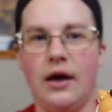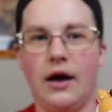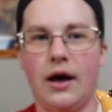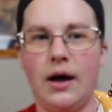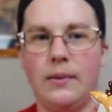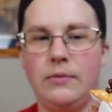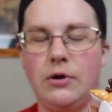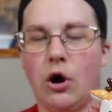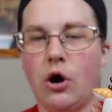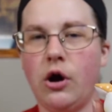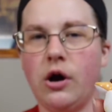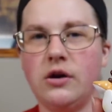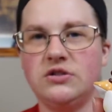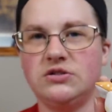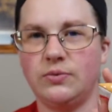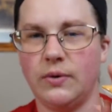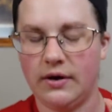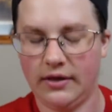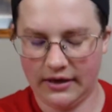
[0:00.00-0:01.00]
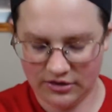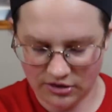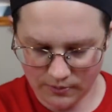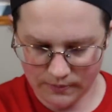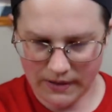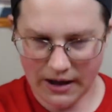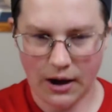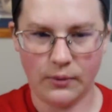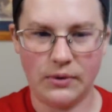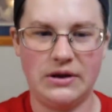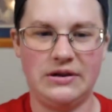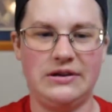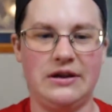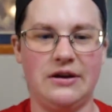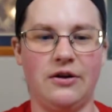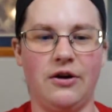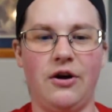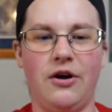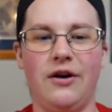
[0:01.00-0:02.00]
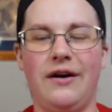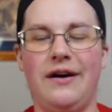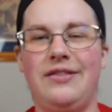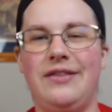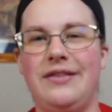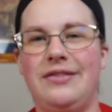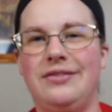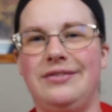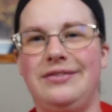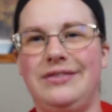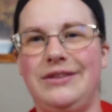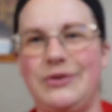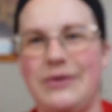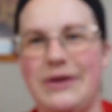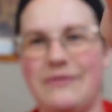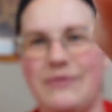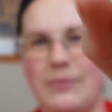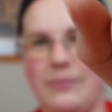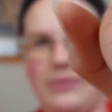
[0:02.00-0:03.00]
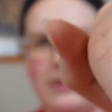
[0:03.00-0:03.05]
Nara is where like the bowing deer are, and then you give them